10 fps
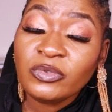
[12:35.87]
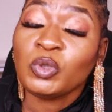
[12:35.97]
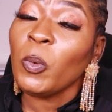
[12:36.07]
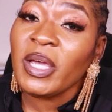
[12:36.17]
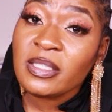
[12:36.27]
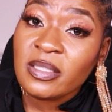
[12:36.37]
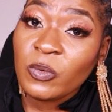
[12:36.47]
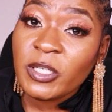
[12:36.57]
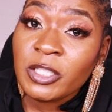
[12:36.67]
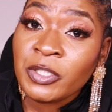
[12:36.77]
Juwe is
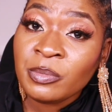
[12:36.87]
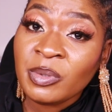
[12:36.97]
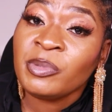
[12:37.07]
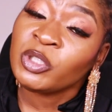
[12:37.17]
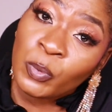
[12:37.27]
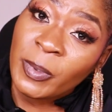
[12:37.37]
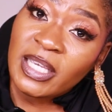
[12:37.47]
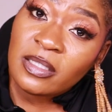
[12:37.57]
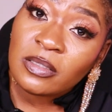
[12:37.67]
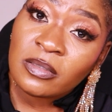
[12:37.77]
a witch, shibubu
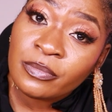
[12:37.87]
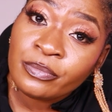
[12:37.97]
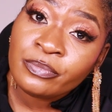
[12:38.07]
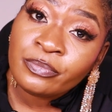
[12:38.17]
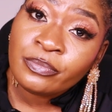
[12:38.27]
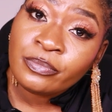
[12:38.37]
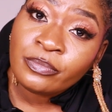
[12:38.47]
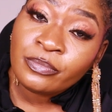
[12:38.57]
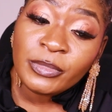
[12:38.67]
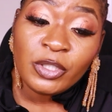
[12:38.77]
juwe.
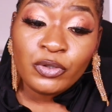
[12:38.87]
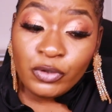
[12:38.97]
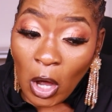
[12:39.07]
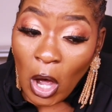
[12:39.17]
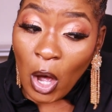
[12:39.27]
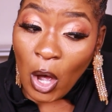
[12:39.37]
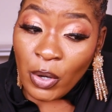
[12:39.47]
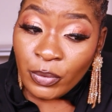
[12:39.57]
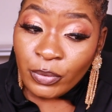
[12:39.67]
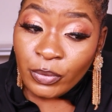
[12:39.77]

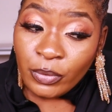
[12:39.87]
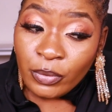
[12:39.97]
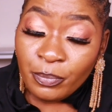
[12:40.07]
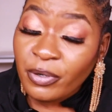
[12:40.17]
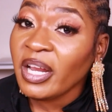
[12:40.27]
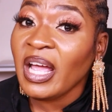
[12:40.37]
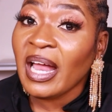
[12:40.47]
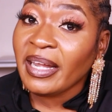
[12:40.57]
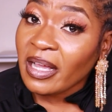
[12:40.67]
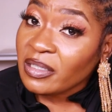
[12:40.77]
So pray
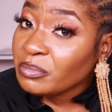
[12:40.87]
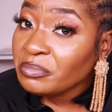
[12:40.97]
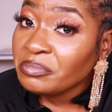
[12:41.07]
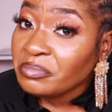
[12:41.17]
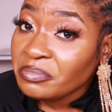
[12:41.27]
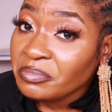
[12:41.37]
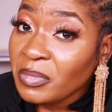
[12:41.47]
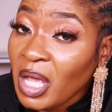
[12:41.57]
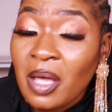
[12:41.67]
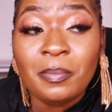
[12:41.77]
harder,
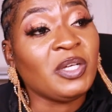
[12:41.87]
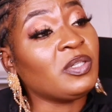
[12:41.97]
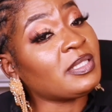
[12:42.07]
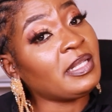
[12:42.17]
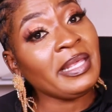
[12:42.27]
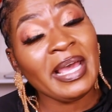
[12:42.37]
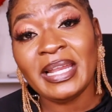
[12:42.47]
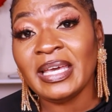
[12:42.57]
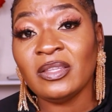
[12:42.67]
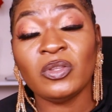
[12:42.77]
because
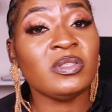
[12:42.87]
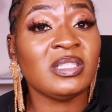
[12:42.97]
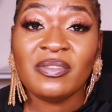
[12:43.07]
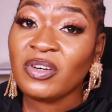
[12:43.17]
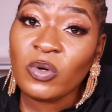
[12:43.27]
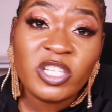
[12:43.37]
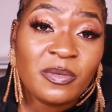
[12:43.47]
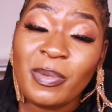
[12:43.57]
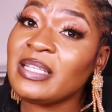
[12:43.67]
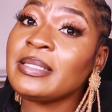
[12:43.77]
clearly those devil
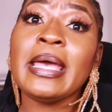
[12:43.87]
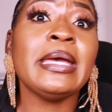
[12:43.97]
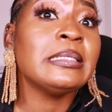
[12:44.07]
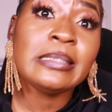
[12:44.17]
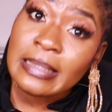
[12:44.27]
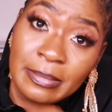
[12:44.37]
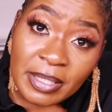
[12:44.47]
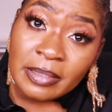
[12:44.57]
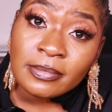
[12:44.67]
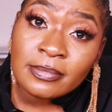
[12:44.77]
worshippers ain't
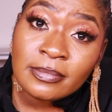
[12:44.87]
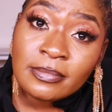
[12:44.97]
sleeping.